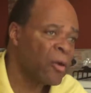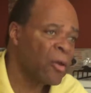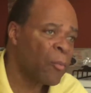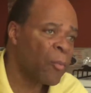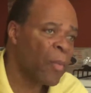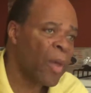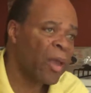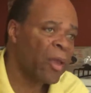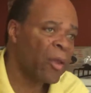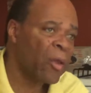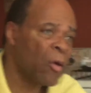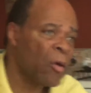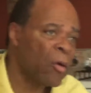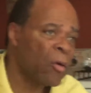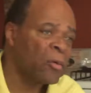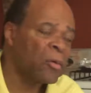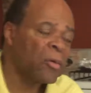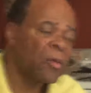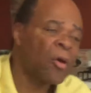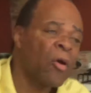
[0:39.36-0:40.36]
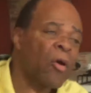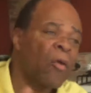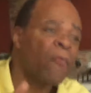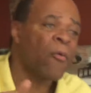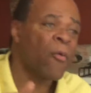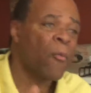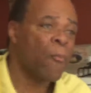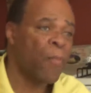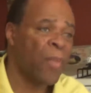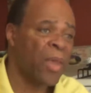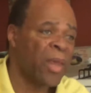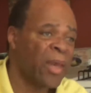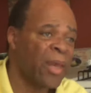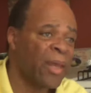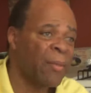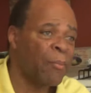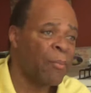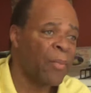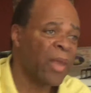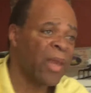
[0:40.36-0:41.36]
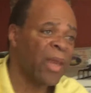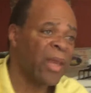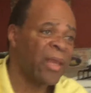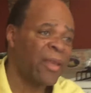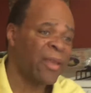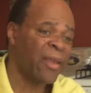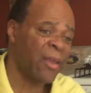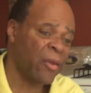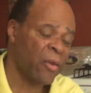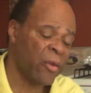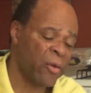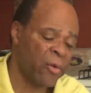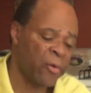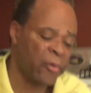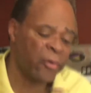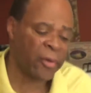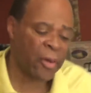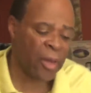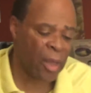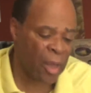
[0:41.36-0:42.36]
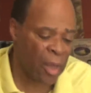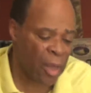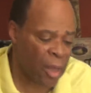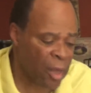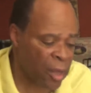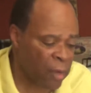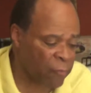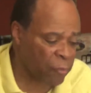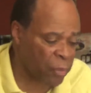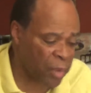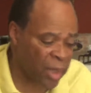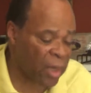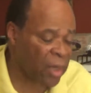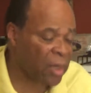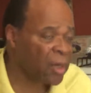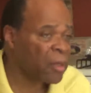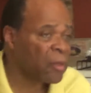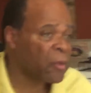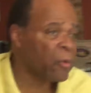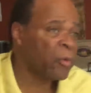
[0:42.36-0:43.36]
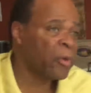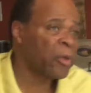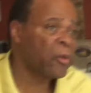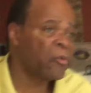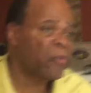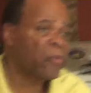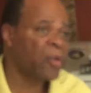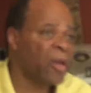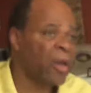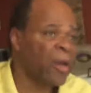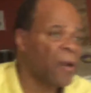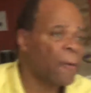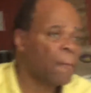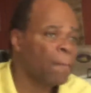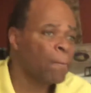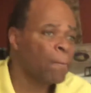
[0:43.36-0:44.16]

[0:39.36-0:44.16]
on my own over many, many years of being in a wheelchair.